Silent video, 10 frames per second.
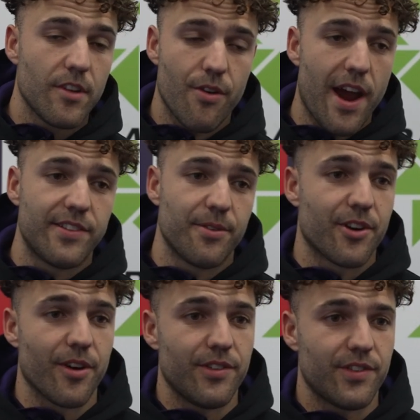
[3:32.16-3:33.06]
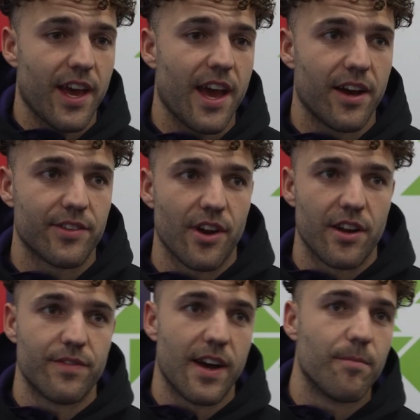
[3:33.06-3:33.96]
Crazy recruits, yeah. I was
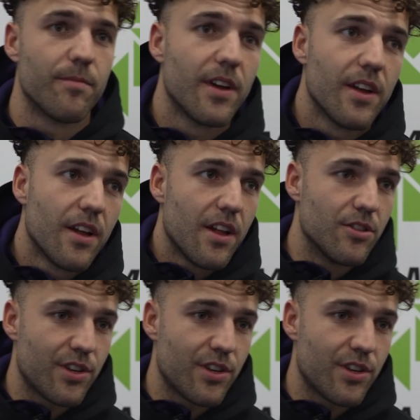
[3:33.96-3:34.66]
kind of